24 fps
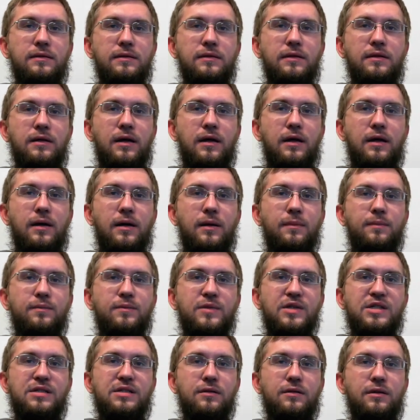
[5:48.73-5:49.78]

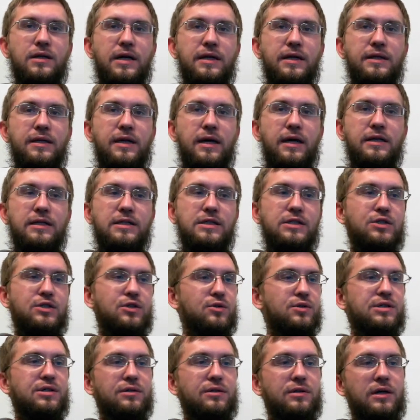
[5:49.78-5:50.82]
The
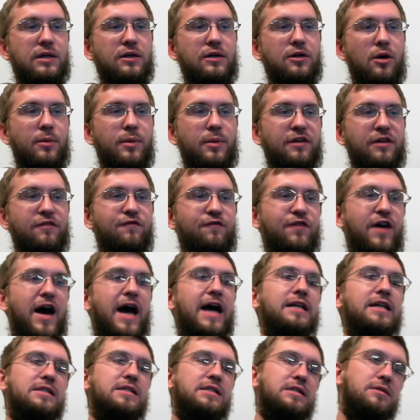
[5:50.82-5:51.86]
silicon carbide
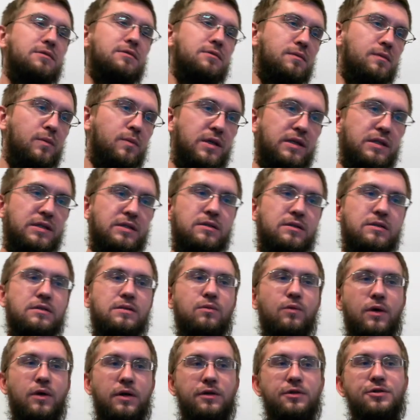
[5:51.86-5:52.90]
FETs is
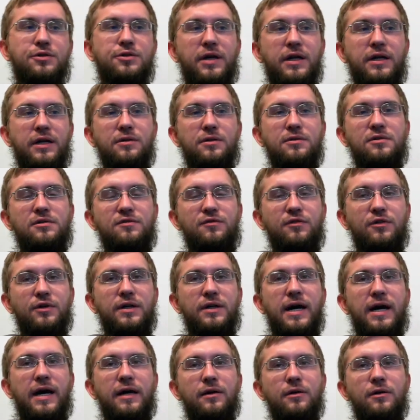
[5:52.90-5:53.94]
what you try to use for a
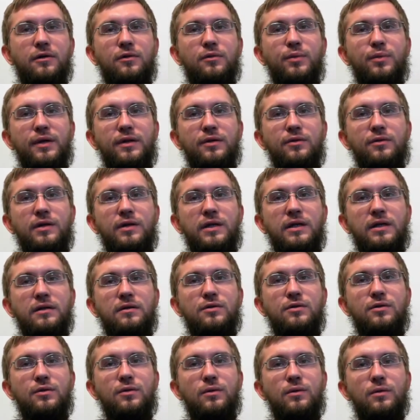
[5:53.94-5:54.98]
diode, but you
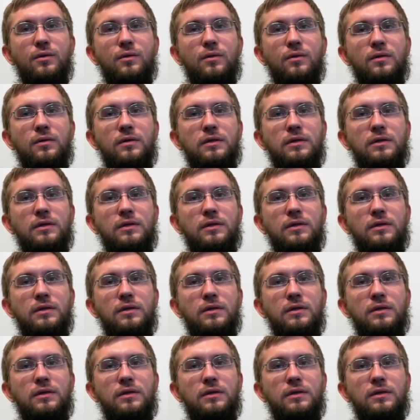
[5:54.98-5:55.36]
need to.